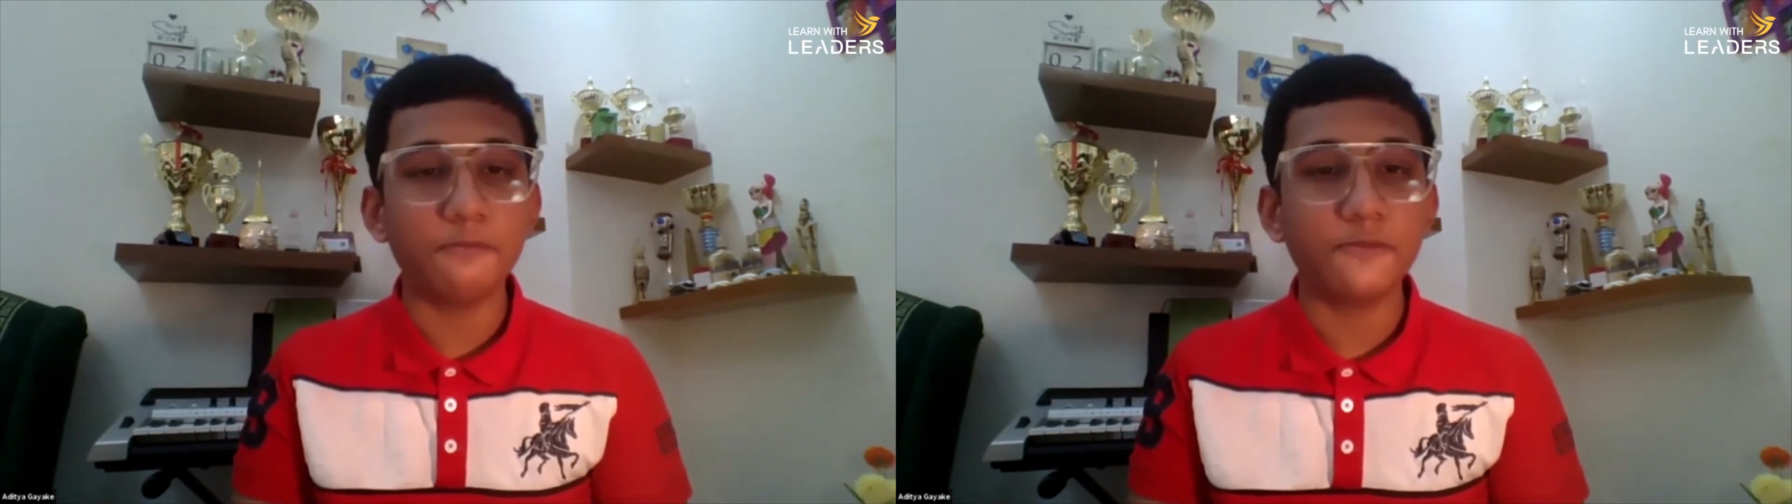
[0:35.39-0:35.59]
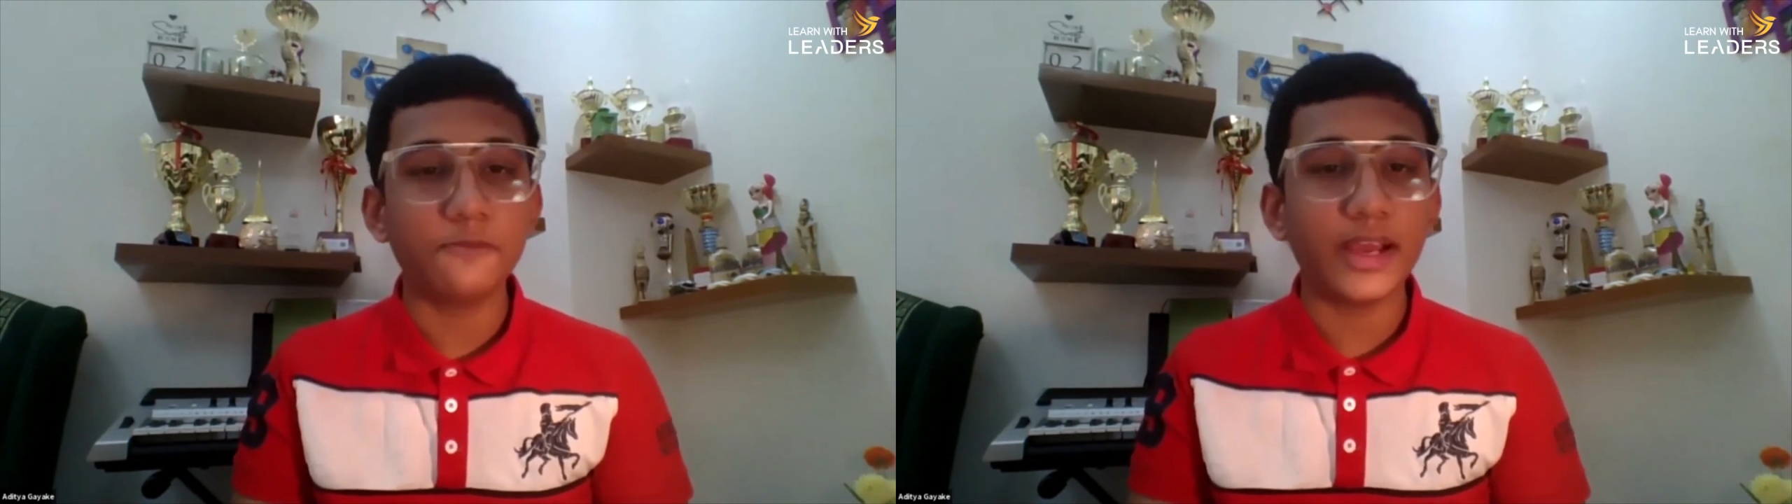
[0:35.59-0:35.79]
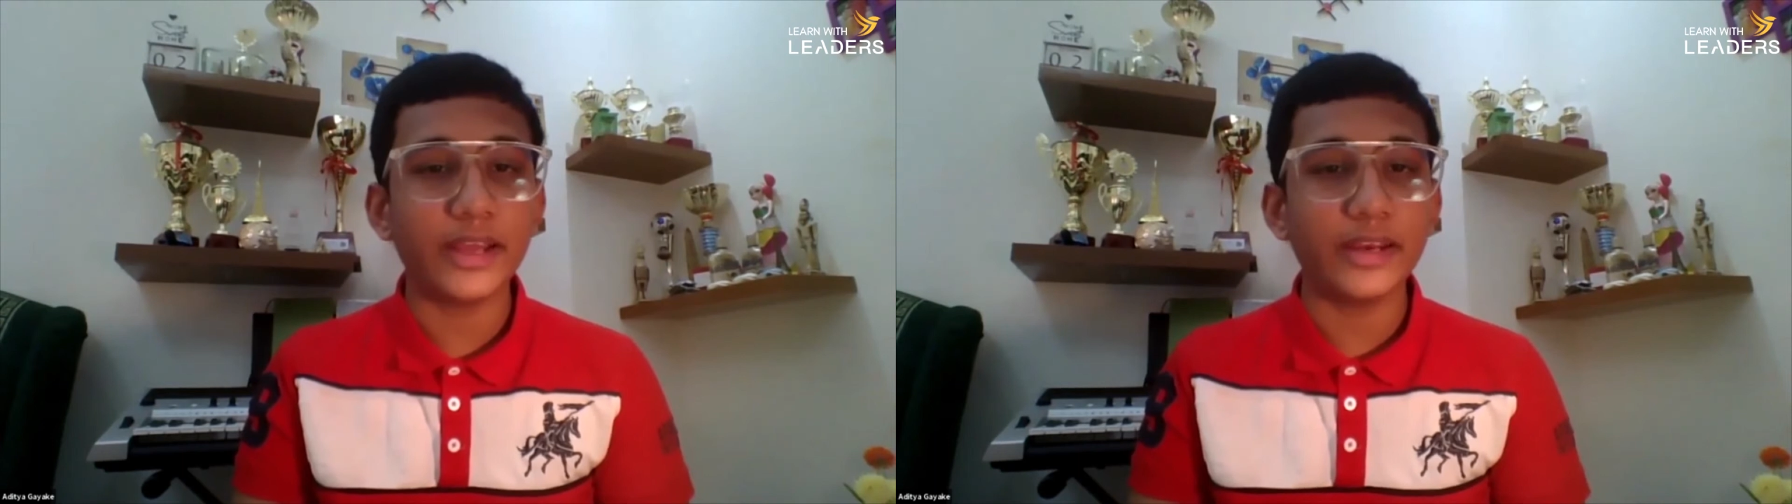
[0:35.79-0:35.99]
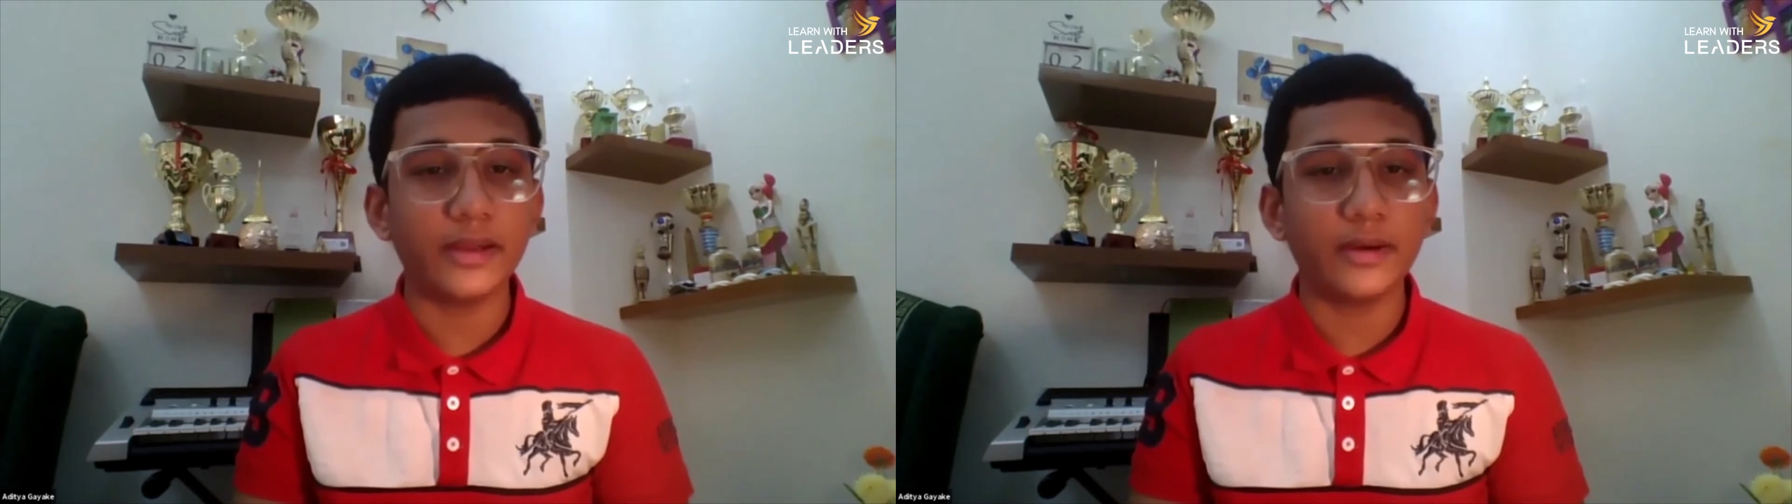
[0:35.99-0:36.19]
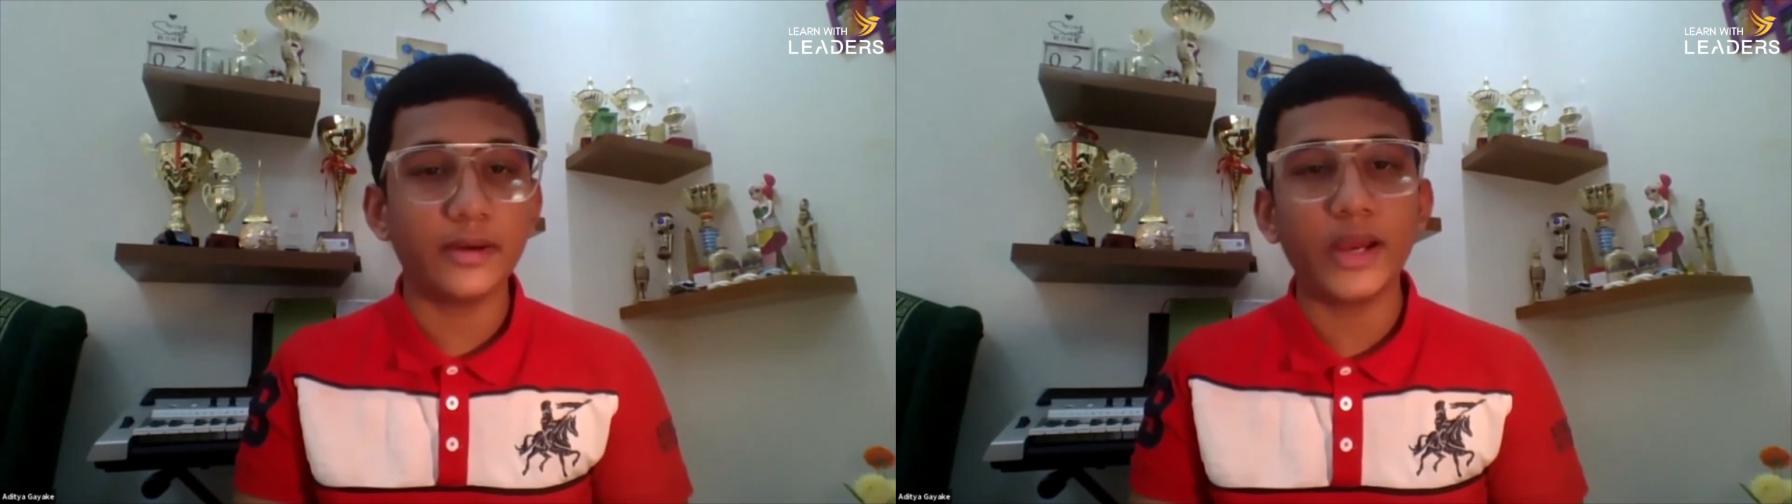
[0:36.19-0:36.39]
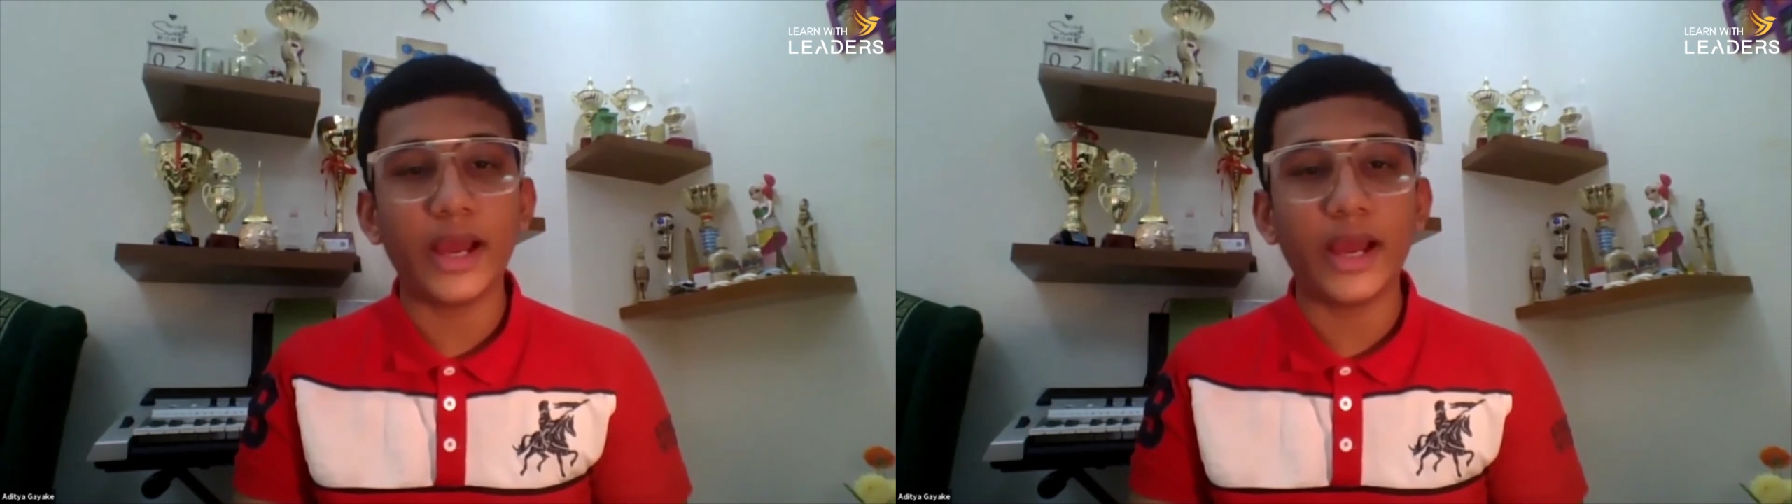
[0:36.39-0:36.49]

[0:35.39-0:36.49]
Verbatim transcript: helpful and uh,